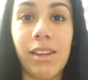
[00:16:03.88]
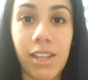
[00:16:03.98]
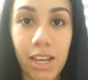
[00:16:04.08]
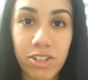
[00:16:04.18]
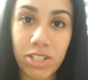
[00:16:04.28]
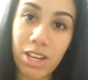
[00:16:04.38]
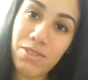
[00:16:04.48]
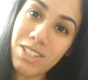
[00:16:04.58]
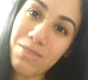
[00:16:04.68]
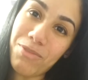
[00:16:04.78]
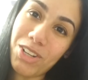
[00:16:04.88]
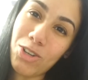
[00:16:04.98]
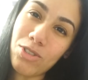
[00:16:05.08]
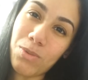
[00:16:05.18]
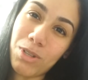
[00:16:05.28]
yeah, just give us some
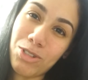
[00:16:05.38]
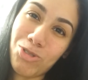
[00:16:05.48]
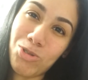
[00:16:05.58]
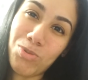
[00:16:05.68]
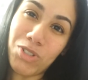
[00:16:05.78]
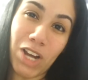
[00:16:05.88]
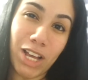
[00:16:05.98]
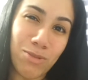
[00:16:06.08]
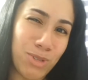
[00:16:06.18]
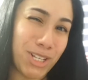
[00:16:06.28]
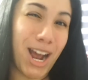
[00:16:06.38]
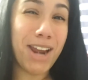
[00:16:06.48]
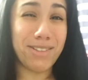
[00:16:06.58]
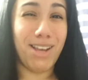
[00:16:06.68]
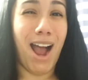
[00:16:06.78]
videos of what to do. We're, we're
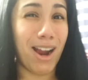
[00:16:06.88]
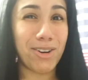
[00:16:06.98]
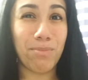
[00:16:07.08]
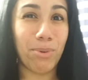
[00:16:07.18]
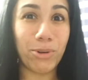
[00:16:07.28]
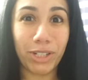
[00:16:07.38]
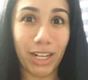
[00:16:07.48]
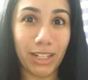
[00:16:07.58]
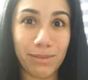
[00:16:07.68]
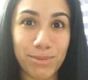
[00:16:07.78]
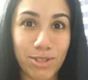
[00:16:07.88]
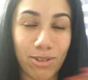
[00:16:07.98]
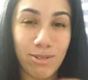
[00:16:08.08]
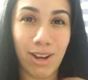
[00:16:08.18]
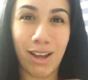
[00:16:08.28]
kind of tired of board games,
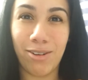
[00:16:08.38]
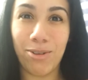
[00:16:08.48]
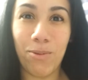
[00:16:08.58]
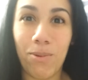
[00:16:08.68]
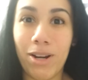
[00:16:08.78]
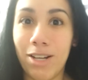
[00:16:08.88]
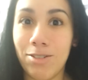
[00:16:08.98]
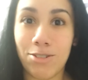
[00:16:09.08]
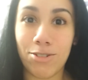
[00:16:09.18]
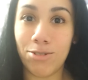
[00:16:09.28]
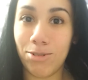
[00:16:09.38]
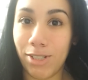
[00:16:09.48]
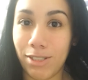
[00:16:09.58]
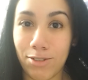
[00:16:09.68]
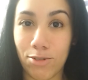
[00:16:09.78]
so I don't know what else to do
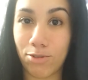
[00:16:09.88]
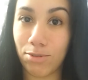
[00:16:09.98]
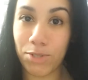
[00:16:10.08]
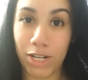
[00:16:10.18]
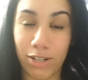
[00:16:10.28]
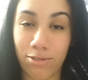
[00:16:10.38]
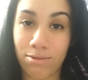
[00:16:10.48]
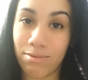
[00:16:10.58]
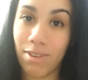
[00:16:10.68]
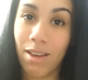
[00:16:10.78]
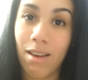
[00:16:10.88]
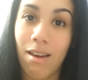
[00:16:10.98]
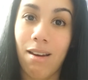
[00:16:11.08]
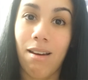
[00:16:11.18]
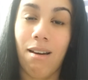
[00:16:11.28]
on this YouTube channel.
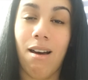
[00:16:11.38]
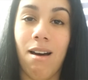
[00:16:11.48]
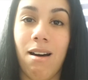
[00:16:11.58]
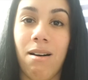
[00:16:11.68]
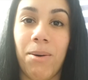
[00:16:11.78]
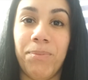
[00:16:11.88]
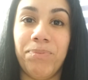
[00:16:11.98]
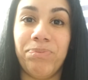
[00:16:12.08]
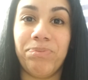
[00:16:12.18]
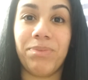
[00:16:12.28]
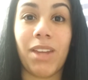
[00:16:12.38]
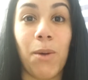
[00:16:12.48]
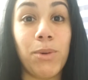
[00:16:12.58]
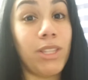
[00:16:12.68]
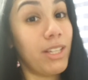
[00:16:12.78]
Um,
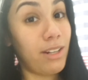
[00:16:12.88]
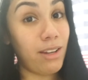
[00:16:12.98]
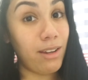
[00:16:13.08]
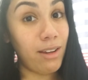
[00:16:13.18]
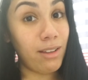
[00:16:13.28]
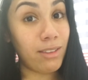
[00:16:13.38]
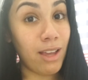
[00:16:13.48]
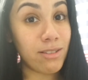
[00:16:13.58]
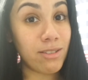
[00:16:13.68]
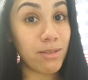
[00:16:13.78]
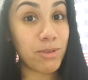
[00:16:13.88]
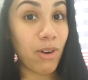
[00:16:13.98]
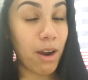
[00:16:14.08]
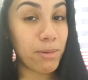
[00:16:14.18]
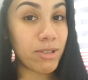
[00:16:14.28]
we did hit a thousand
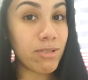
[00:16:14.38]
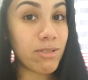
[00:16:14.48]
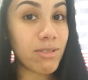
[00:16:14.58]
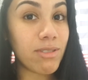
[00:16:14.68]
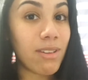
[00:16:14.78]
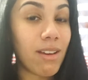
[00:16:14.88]
subscribers,